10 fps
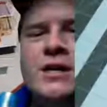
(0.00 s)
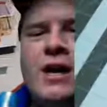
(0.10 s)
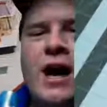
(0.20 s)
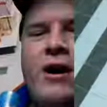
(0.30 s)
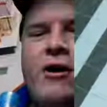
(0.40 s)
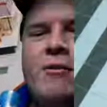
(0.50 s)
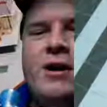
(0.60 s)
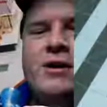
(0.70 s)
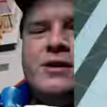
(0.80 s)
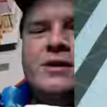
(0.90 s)
I don't know, but
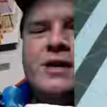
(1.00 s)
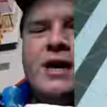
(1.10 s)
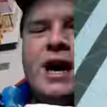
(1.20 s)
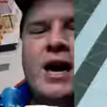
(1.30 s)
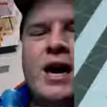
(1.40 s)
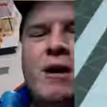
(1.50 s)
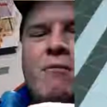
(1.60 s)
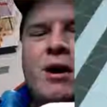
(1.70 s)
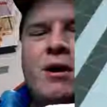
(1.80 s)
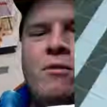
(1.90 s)
you can see, yeah,
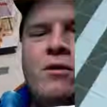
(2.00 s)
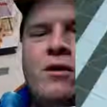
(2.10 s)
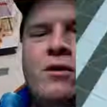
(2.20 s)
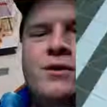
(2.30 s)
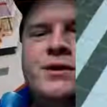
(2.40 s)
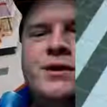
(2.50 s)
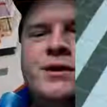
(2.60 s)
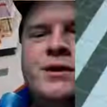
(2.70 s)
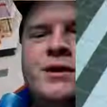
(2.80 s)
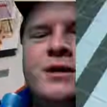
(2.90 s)
Money World.
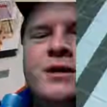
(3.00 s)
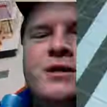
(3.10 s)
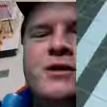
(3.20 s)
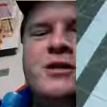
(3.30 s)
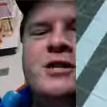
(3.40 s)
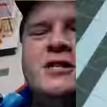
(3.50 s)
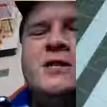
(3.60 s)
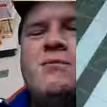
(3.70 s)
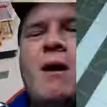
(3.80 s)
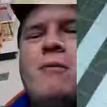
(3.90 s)
So this
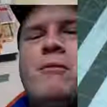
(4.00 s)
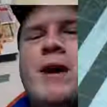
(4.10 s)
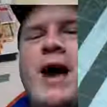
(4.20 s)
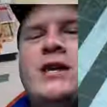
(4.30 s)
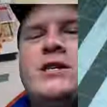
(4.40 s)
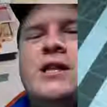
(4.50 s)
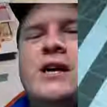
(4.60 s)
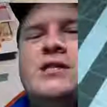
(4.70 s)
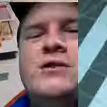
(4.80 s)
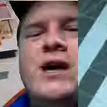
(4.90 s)
is probably actually
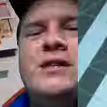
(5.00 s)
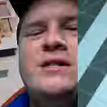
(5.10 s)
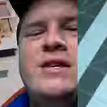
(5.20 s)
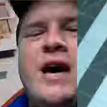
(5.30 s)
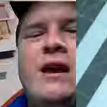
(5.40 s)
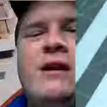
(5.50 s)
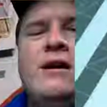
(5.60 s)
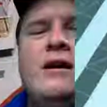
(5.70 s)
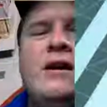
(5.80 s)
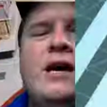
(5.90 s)
like 2010
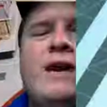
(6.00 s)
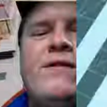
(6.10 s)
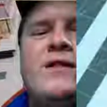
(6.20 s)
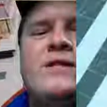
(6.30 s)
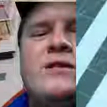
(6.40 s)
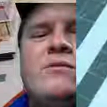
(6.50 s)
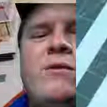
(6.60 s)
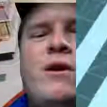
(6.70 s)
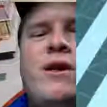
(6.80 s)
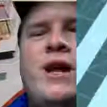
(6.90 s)
even. This is
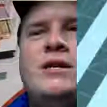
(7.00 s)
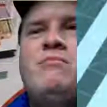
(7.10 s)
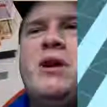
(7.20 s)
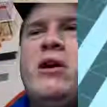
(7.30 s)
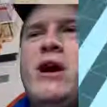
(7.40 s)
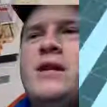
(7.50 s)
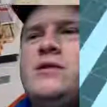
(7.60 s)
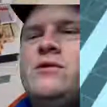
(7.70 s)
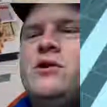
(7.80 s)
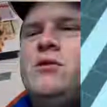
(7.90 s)
one of the nice bigger heads,
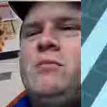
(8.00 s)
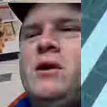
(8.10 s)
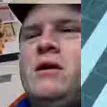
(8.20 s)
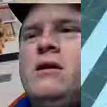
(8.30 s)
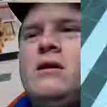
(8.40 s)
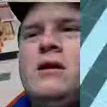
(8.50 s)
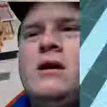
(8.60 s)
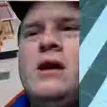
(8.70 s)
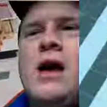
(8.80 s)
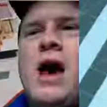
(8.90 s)
so it could be,
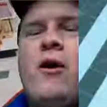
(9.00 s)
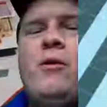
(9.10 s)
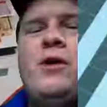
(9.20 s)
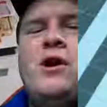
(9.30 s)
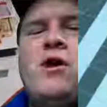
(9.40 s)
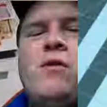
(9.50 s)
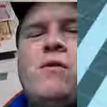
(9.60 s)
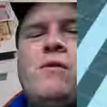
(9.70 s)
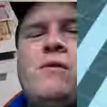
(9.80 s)
I don't really know.